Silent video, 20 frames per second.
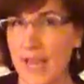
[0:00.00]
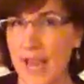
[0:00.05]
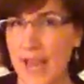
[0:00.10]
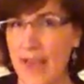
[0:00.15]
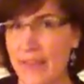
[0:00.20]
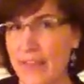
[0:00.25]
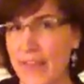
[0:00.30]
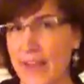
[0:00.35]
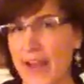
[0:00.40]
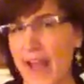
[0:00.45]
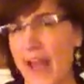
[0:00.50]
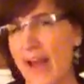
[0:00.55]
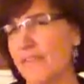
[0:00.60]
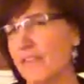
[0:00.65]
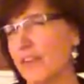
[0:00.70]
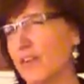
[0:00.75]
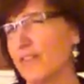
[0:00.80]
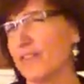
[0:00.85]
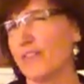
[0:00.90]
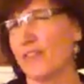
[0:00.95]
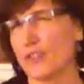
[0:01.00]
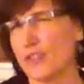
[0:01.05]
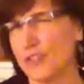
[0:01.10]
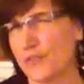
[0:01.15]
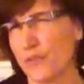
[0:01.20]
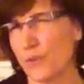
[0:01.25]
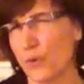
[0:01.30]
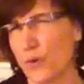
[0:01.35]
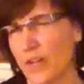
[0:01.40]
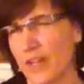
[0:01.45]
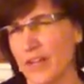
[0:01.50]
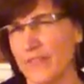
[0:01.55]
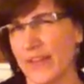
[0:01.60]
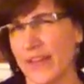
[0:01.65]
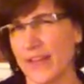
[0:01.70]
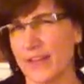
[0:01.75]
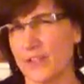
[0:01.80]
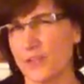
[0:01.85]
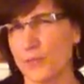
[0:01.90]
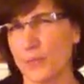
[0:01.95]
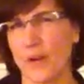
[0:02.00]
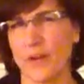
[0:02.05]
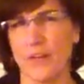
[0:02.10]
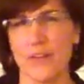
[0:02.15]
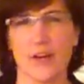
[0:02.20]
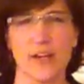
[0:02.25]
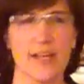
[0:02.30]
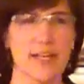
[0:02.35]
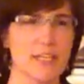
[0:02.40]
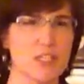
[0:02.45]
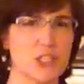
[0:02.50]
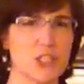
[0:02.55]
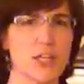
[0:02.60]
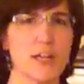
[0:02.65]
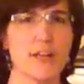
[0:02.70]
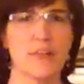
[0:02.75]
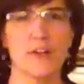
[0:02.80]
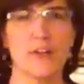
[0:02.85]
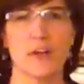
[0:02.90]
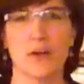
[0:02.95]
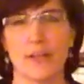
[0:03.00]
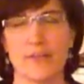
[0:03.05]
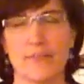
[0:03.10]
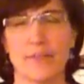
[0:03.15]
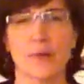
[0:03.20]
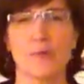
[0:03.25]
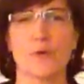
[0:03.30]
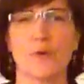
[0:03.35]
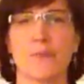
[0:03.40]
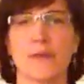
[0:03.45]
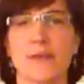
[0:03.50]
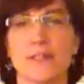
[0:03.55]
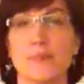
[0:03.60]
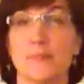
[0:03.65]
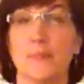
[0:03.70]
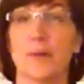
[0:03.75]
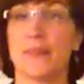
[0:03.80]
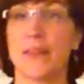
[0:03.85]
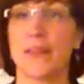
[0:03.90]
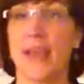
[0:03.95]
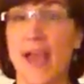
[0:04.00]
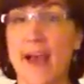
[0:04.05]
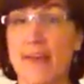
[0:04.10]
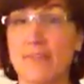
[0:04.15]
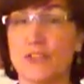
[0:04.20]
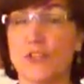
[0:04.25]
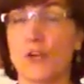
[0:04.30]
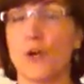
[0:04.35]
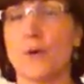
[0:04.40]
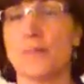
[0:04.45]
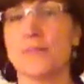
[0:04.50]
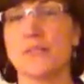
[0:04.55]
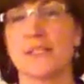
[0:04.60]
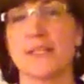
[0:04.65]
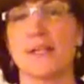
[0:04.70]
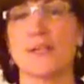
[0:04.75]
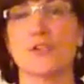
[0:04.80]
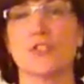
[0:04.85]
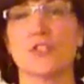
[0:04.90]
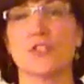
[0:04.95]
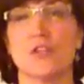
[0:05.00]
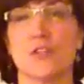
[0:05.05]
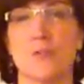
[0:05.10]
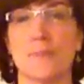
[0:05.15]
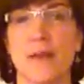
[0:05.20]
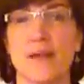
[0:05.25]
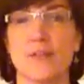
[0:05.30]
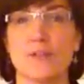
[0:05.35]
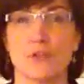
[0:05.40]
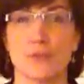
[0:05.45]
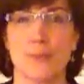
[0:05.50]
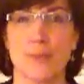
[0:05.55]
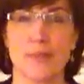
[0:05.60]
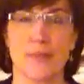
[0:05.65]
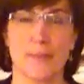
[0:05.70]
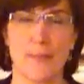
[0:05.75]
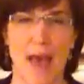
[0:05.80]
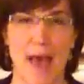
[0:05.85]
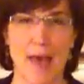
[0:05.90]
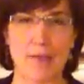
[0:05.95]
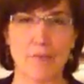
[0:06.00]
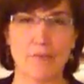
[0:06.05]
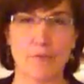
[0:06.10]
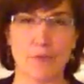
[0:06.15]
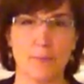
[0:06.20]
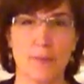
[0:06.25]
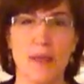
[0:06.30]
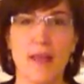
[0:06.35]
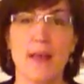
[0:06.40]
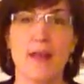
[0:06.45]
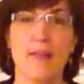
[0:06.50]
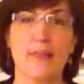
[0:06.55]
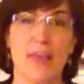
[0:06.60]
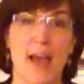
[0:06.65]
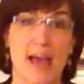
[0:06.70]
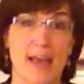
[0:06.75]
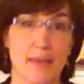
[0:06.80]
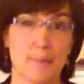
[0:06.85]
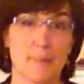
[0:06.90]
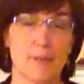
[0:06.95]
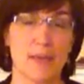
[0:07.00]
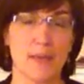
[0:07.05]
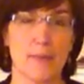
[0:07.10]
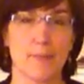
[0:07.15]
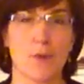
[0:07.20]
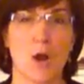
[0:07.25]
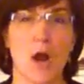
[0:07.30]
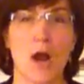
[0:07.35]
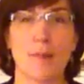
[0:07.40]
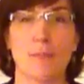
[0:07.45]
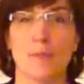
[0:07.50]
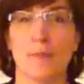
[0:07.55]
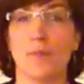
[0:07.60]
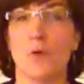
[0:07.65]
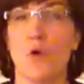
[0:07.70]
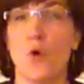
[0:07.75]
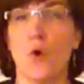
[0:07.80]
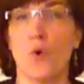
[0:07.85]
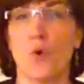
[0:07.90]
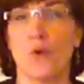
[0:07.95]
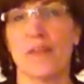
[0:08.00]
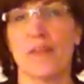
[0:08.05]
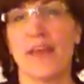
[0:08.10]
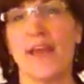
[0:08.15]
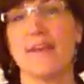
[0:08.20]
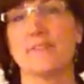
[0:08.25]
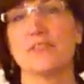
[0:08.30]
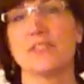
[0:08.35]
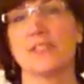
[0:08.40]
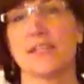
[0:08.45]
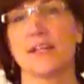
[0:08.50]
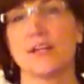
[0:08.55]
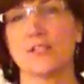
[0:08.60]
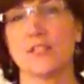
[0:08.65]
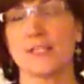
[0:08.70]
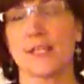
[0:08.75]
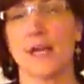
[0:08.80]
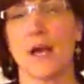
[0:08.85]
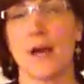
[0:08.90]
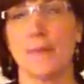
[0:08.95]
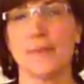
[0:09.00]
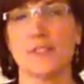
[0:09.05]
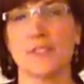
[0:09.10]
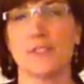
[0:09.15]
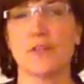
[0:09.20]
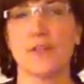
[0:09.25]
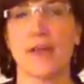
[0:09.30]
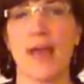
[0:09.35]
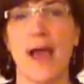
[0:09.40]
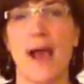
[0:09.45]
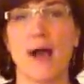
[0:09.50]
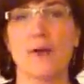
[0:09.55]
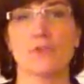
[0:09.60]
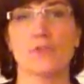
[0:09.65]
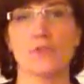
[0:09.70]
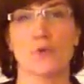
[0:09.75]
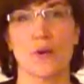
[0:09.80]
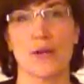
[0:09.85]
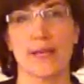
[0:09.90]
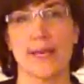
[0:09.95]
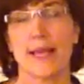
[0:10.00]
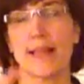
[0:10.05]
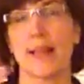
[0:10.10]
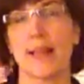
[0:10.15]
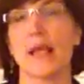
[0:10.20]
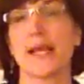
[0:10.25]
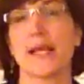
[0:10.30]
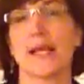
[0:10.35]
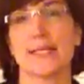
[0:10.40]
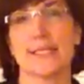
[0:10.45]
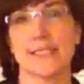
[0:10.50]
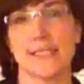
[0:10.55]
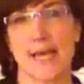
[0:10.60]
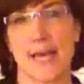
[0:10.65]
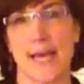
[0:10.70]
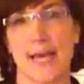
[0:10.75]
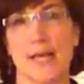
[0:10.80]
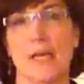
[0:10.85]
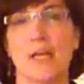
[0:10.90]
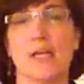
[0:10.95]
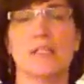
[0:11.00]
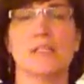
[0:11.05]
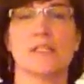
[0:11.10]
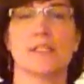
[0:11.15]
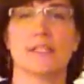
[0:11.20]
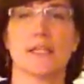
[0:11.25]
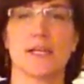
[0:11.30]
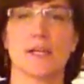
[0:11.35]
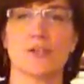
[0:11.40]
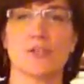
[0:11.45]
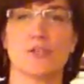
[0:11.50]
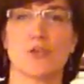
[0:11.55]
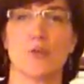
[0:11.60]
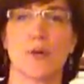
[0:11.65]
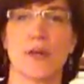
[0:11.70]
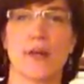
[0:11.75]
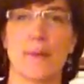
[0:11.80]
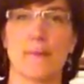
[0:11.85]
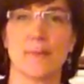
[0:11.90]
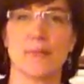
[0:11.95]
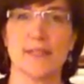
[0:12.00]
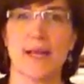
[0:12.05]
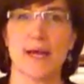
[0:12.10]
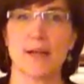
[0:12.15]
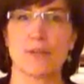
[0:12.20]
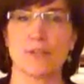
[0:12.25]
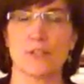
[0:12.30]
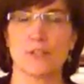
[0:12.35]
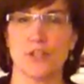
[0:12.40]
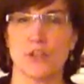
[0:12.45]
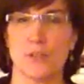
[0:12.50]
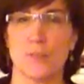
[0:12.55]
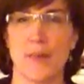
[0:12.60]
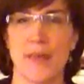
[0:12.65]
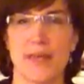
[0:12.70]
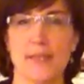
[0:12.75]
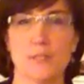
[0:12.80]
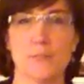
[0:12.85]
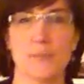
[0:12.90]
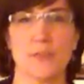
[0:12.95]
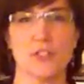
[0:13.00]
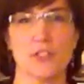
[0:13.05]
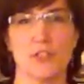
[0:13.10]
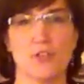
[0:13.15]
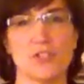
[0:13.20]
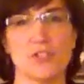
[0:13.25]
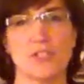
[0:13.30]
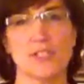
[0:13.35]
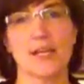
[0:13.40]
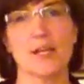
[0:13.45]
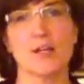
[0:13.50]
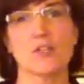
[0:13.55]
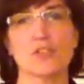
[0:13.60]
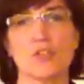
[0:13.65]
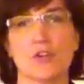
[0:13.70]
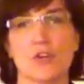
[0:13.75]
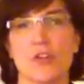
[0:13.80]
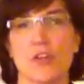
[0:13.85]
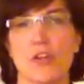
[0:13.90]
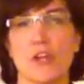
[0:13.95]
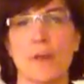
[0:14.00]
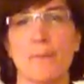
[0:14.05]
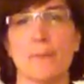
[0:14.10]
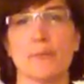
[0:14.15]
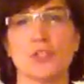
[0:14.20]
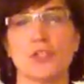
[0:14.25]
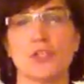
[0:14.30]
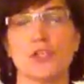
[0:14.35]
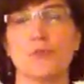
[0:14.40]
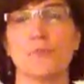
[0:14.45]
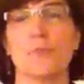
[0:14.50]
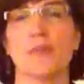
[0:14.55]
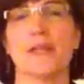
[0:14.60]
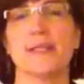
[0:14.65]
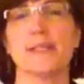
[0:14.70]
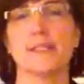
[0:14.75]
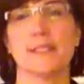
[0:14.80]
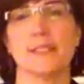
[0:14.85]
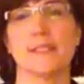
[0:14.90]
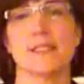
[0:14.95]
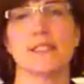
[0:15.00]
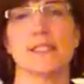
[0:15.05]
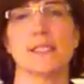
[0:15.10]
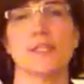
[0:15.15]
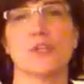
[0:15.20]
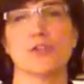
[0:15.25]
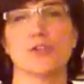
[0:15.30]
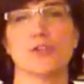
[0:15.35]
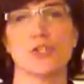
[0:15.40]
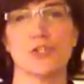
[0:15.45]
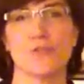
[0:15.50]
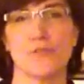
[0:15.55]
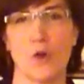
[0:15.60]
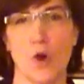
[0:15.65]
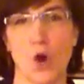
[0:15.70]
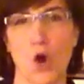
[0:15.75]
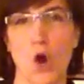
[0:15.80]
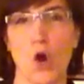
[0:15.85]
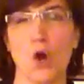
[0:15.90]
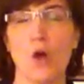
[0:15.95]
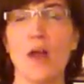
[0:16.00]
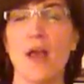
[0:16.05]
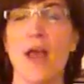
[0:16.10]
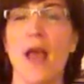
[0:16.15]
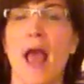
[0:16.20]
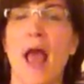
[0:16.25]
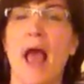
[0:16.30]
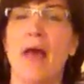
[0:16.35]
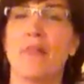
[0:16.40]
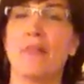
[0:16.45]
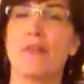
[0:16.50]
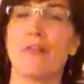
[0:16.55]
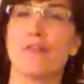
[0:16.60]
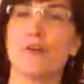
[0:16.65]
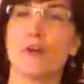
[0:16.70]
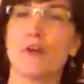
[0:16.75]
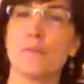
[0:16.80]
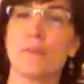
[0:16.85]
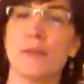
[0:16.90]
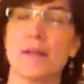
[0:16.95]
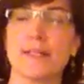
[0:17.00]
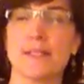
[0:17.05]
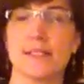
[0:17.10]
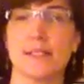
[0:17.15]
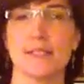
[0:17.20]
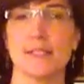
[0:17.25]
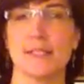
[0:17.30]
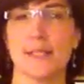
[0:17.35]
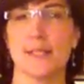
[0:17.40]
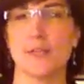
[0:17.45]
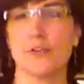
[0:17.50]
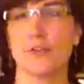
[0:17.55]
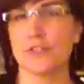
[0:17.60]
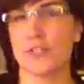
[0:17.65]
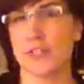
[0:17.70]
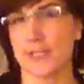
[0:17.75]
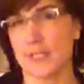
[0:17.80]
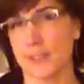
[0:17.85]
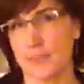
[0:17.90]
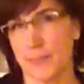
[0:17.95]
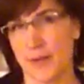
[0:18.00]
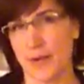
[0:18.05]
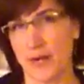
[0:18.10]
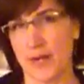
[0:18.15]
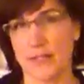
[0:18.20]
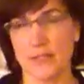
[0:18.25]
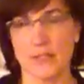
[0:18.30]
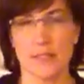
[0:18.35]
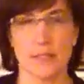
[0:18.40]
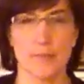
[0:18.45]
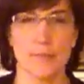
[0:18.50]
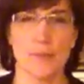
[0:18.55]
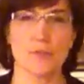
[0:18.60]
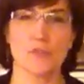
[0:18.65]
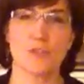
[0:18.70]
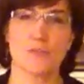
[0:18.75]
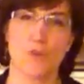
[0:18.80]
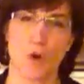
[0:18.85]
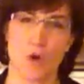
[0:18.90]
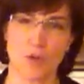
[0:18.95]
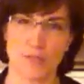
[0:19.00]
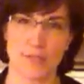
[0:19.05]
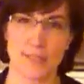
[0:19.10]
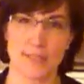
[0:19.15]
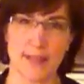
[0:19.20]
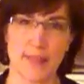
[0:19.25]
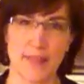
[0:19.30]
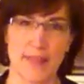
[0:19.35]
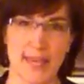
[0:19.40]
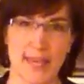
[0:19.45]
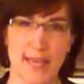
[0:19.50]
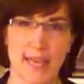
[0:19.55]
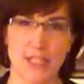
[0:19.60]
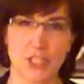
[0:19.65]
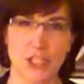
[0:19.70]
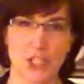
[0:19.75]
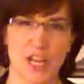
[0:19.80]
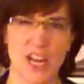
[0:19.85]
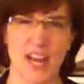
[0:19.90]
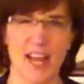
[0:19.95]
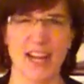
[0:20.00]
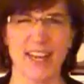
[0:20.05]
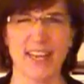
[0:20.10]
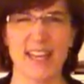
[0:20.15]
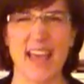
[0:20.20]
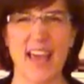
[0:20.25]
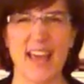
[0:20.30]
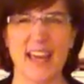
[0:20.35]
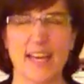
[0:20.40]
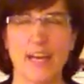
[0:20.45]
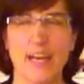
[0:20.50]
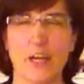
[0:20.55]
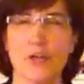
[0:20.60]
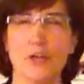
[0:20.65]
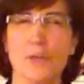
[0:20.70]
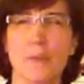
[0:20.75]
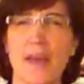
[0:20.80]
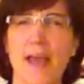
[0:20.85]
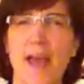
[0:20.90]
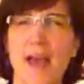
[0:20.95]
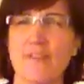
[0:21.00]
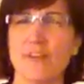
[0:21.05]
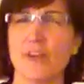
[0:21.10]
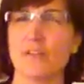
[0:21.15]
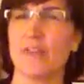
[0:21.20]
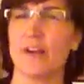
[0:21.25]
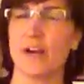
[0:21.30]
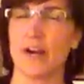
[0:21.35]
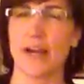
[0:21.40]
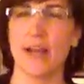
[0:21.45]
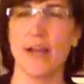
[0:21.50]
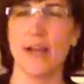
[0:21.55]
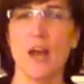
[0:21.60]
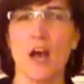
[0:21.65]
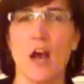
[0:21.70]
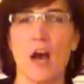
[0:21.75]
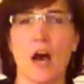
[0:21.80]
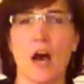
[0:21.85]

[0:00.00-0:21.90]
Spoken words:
and they have their first floor living is where their kitchen and their living room is, but they have to go upstairs to the bedroom and the bathroom, that could be a problem. Or they have stairs that come into the house, or again, like I said, stairs going up and down to the basement. So stairs are the number 2 place that seniors fall. And the third place that seniors experience the most falls is in the kitchen. And again, here you may have a very